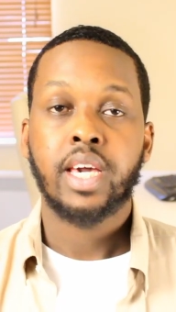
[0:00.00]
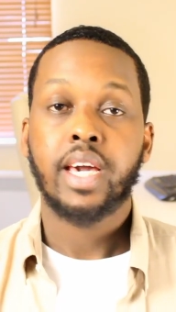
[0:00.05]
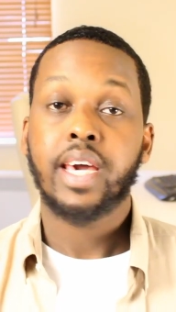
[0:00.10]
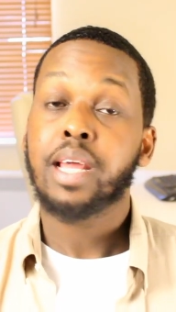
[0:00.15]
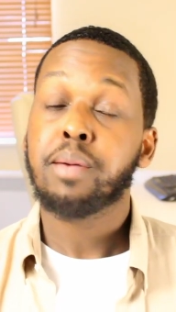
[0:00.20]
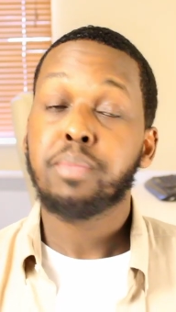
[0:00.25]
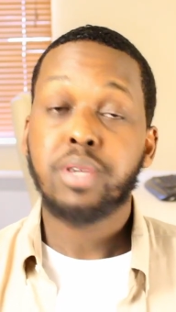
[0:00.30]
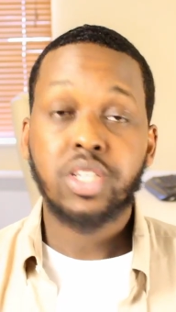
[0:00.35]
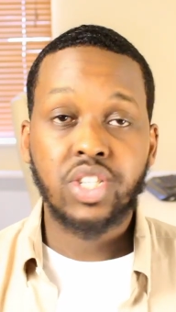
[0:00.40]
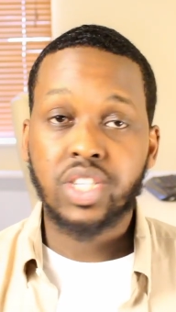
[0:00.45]

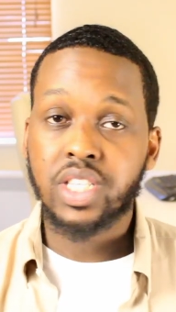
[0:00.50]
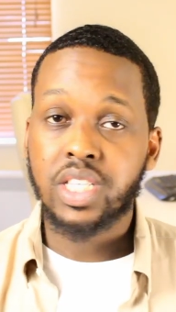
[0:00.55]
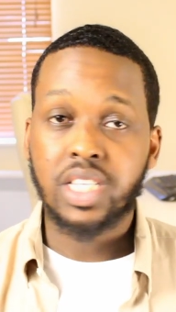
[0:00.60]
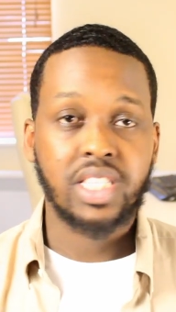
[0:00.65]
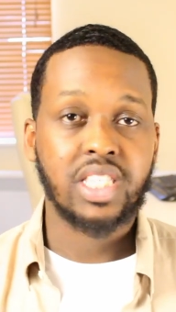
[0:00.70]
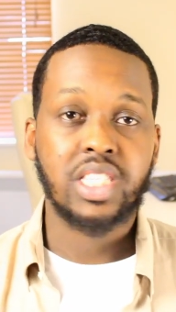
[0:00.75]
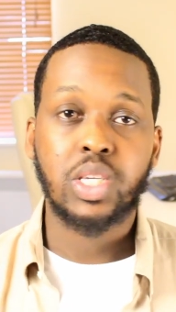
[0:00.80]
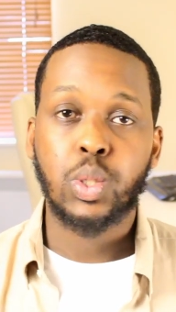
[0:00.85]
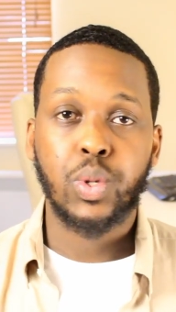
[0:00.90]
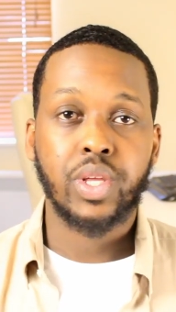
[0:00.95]
and I'm
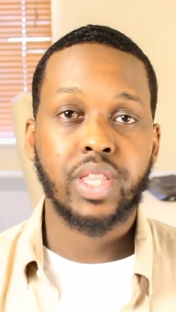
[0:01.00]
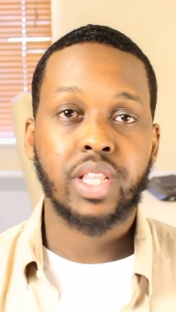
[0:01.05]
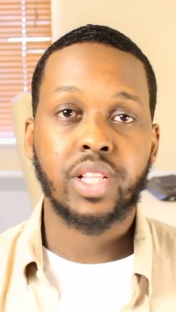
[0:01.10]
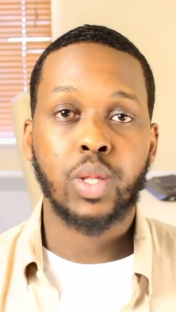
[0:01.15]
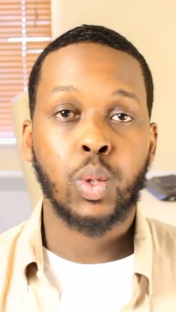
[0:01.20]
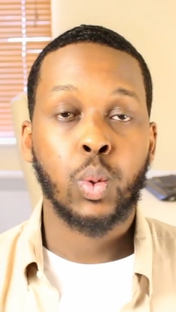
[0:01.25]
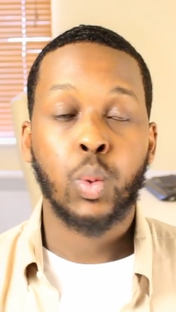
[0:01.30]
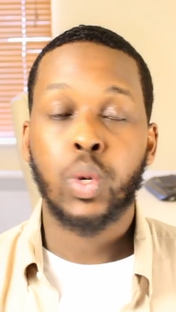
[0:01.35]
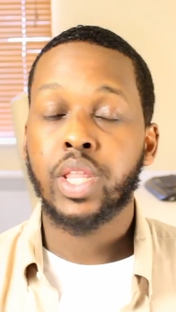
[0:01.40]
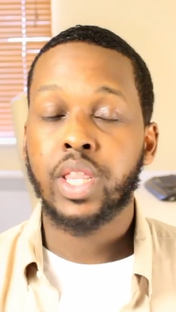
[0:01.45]
interested to see where
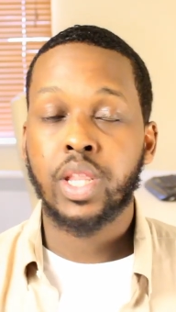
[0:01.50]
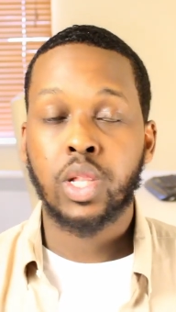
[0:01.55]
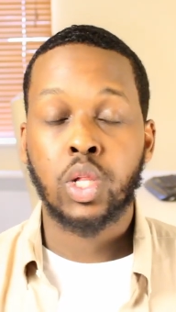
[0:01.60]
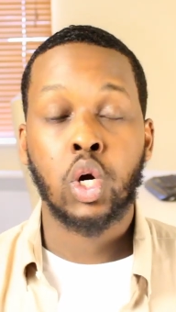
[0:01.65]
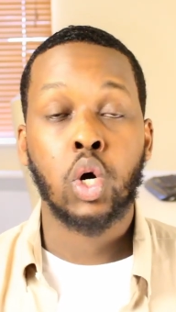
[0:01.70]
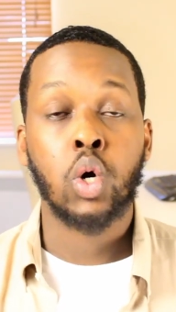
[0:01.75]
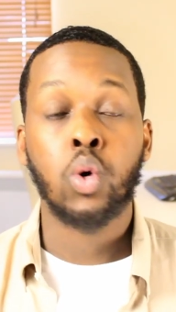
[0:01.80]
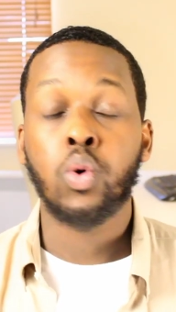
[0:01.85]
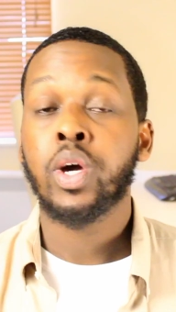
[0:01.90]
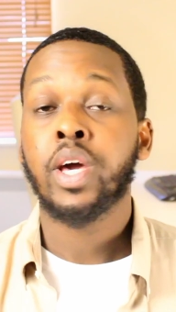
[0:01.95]
they'll
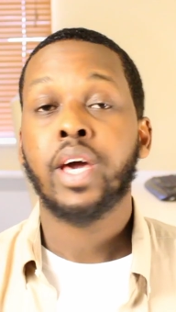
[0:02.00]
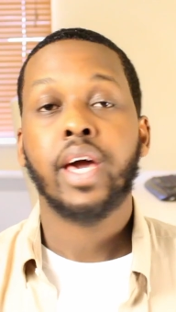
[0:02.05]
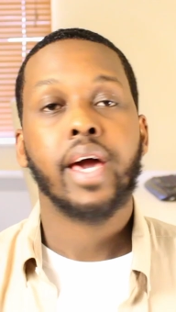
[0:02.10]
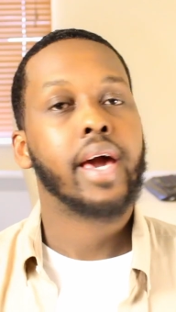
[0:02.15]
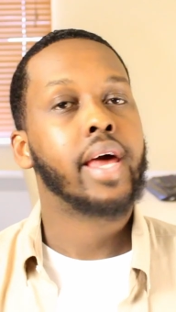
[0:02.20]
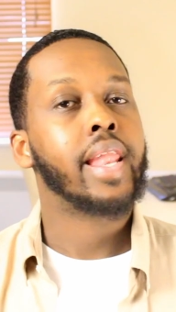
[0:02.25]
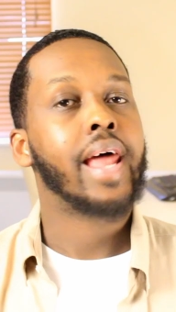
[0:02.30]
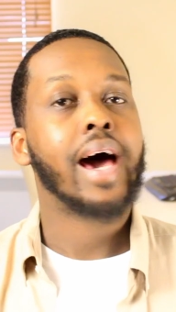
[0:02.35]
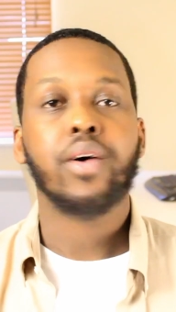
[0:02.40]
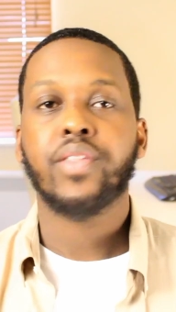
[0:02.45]
go
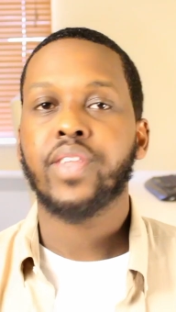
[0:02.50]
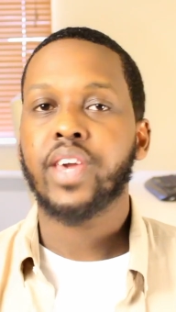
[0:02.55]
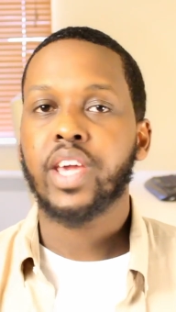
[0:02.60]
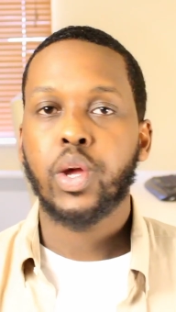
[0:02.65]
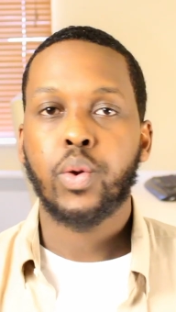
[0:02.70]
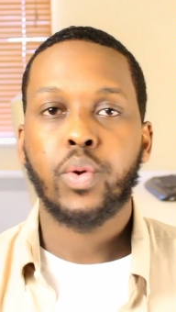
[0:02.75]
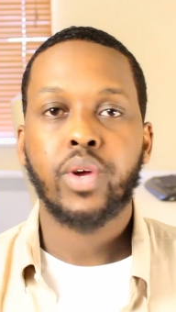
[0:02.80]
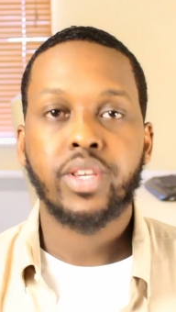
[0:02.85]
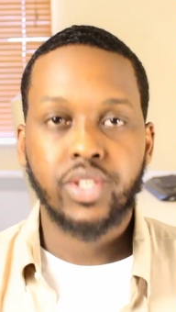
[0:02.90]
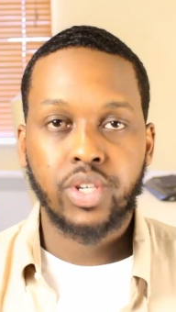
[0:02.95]
and how their
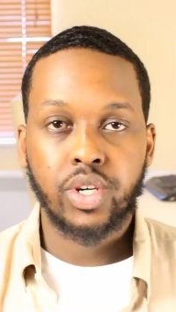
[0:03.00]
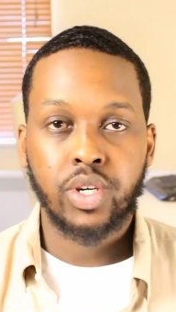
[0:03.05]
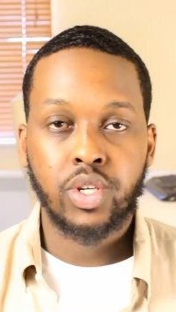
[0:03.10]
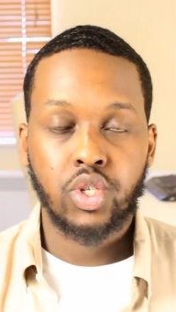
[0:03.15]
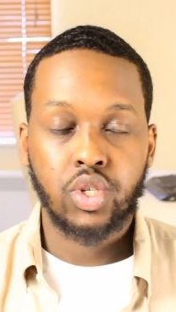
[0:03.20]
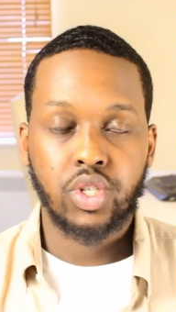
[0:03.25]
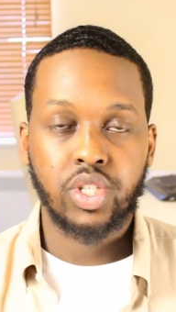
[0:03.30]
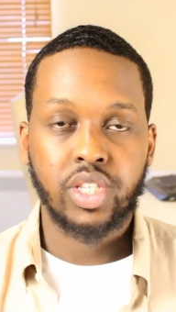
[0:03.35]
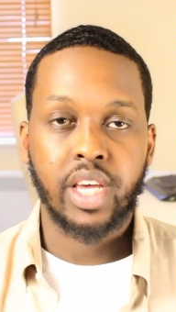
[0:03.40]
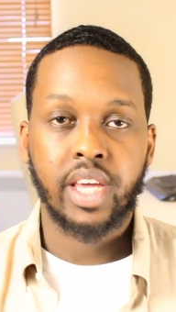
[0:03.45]
careers are
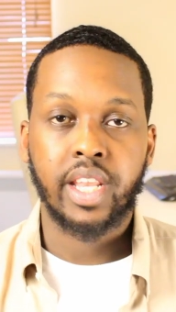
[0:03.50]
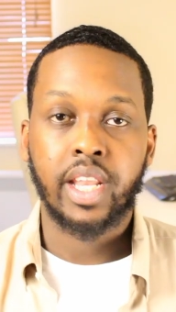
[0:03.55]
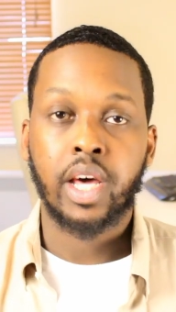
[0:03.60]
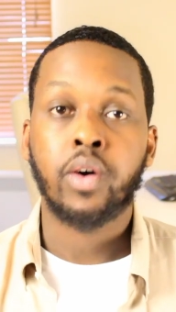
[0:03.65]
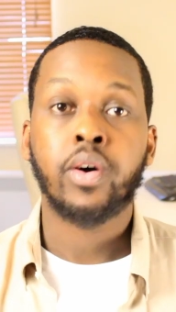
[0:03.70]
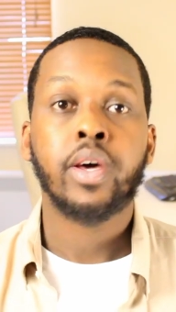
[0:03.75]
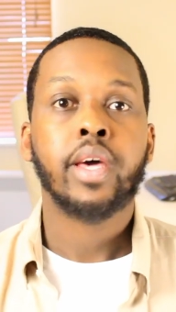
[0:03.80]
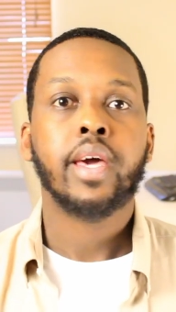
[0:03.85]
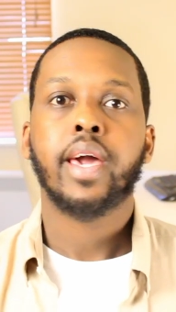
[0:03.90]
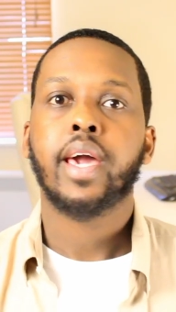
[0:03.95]
going to turn
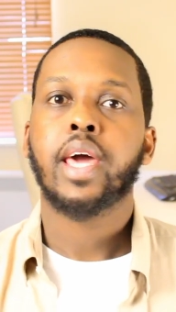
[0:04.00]
out.